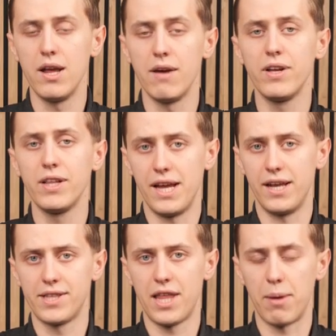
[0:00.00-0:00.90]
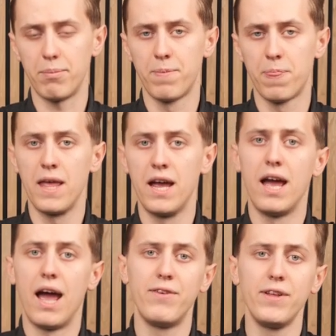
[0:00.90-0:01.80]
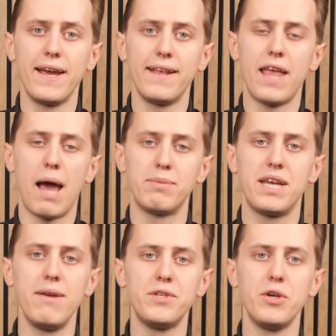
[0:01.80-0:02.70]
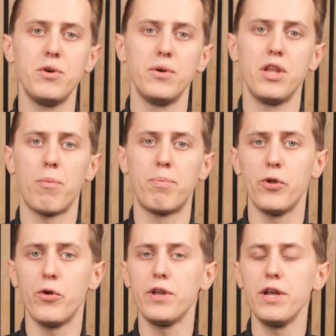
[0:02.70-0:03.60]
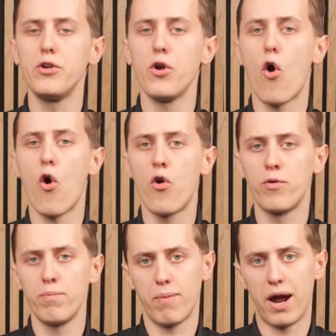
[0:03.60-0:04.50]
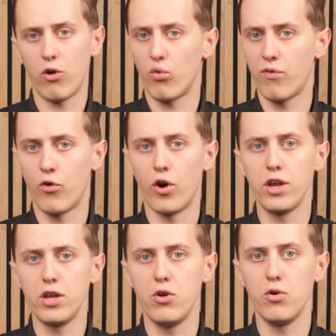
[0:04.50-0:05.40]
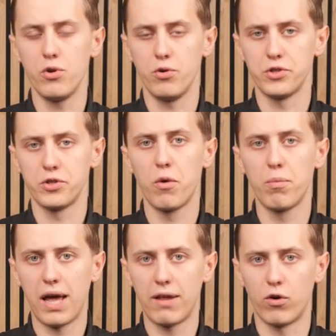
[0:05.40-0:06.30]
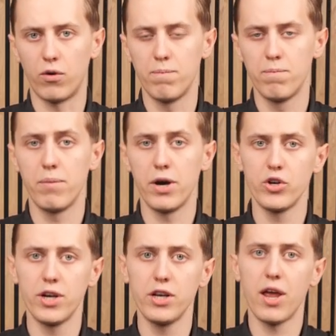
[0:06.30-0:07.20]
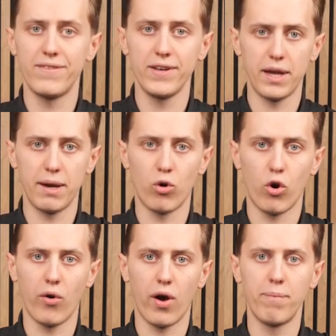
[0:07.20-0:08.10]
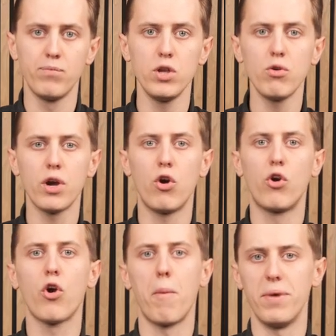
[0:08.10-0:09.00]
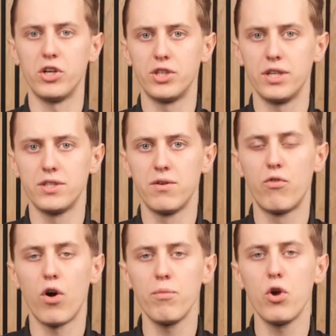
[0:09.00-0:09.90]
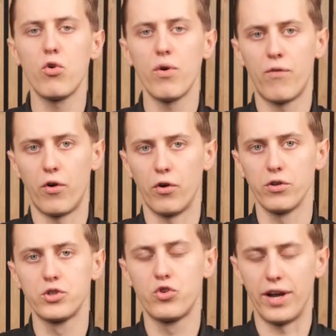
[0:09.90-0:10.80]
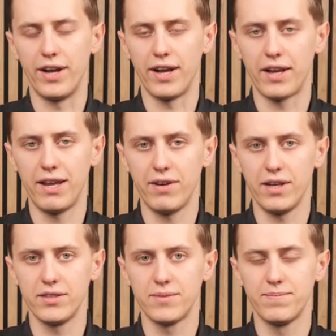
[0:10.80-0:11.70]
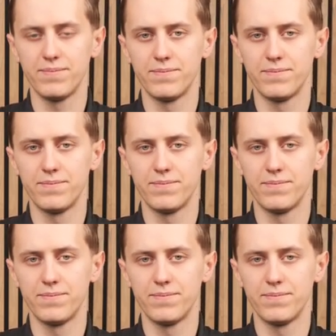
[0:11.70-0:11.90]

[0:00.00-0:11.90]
The Affiliates tab. Affiliate tabs gives you the opportunity to earn by referring new users to the platform. By joining the affiliate program, you can earn commissions from your referrals trading activities.